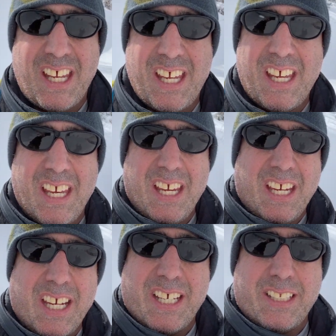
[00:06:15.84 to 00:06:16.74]

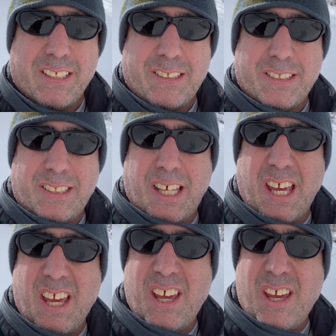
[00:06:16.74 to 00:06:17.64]
And this is
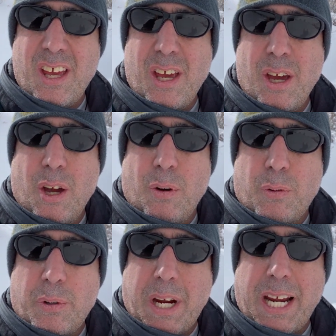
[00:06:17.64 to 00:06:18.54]

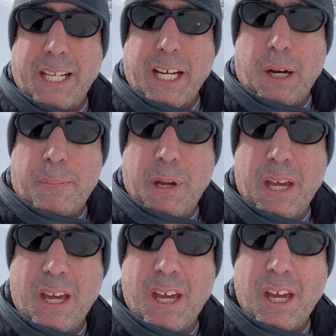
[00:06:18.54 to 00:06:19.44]
where we're heading up
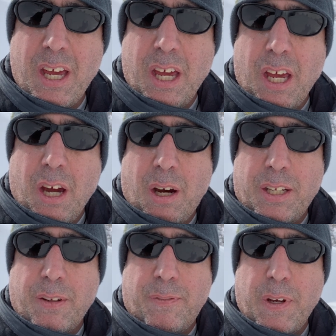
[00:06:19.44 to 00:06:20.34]

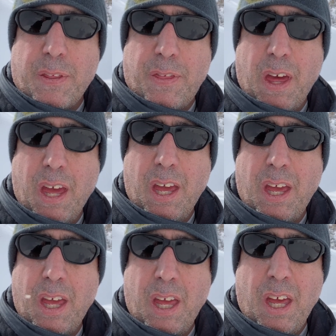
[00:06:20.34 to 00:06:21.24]
on the
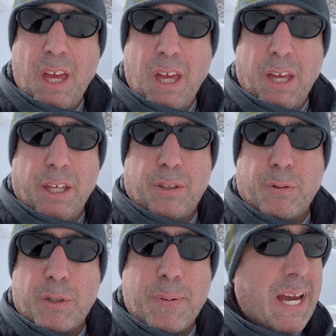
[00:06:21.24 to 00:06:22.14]
fifth
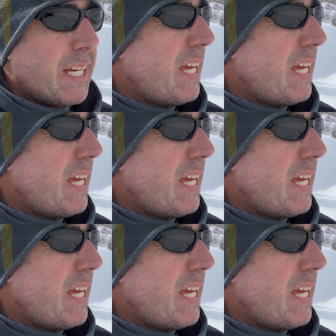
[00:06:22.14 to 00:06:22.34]
switchback.